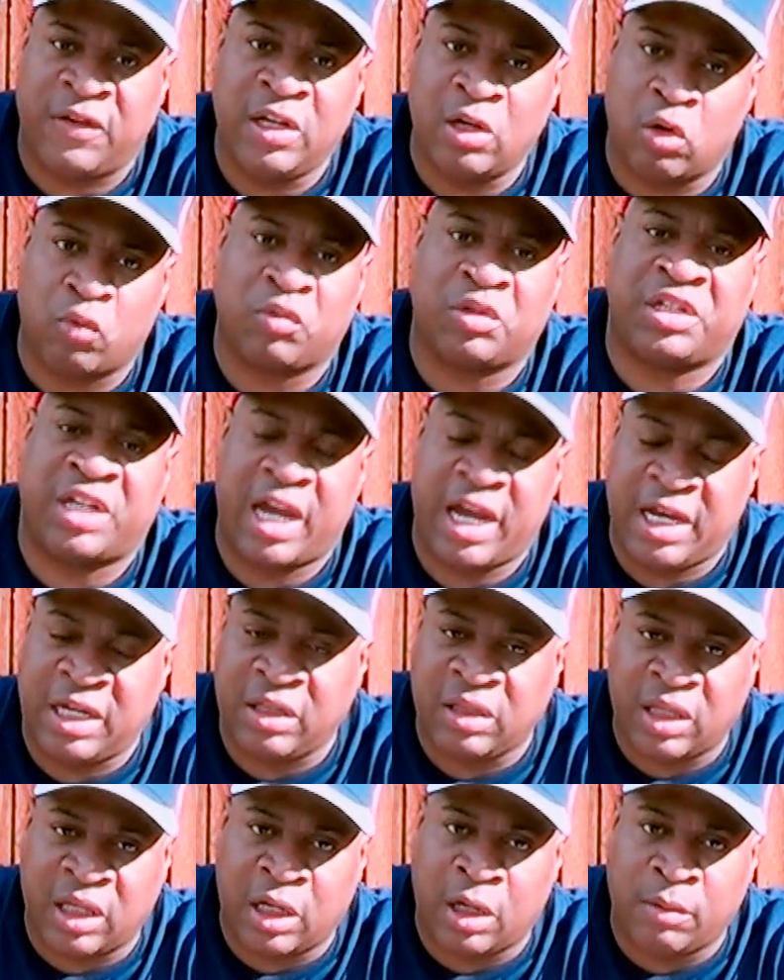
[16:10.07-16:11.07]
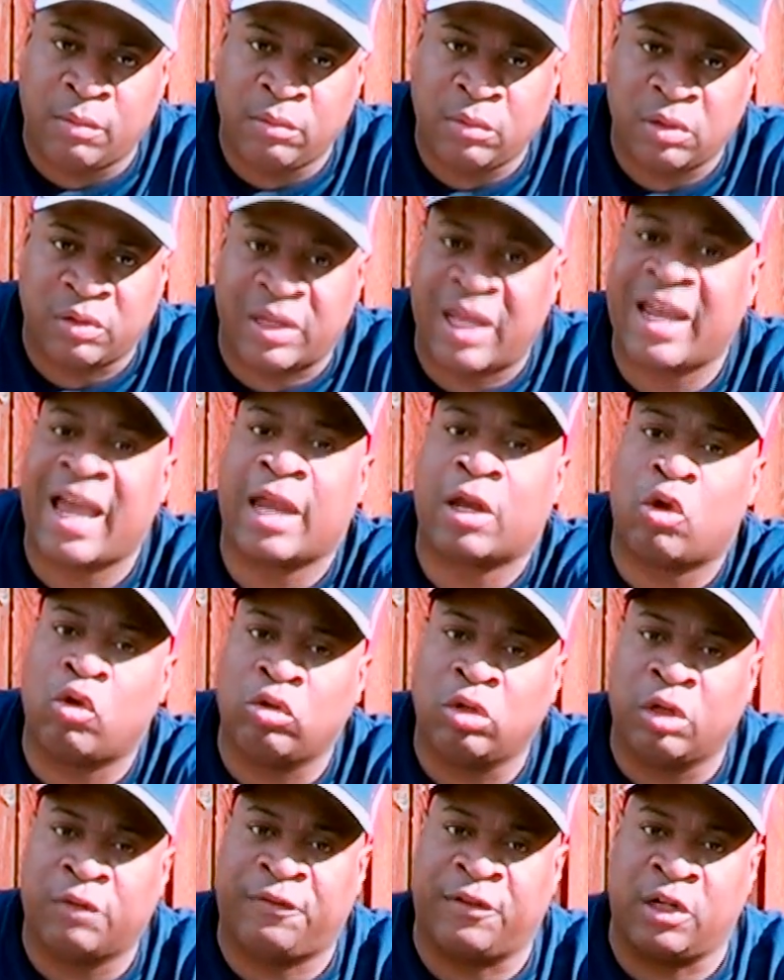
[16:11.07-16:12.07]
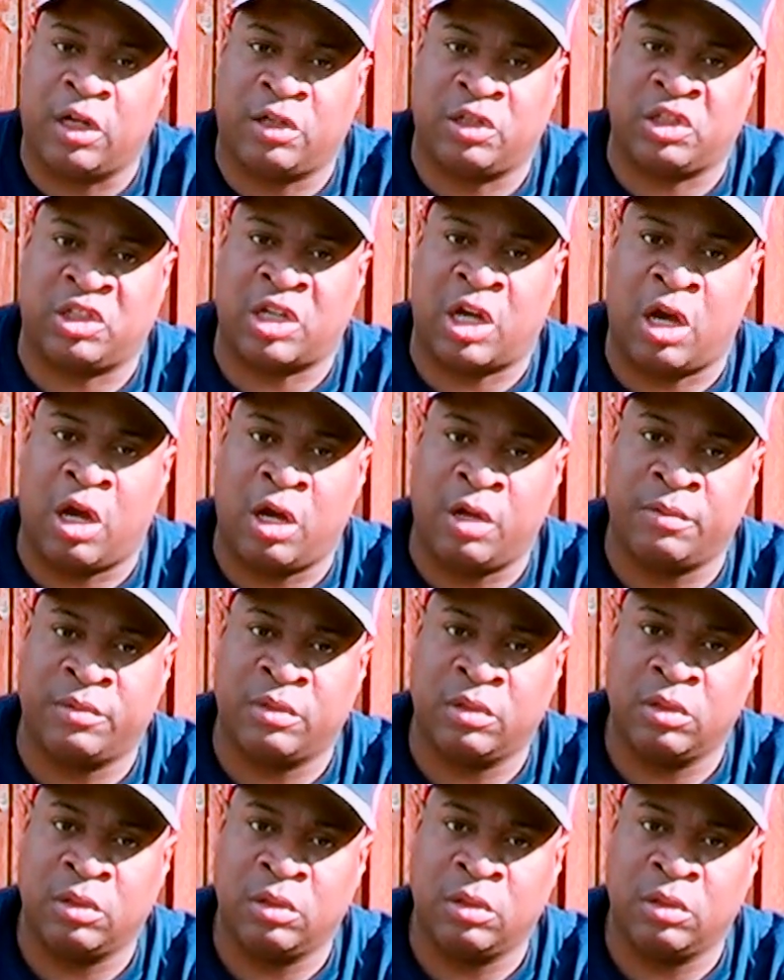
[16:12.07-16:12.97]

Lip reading: he don't retain them, they got to go look for other jobs.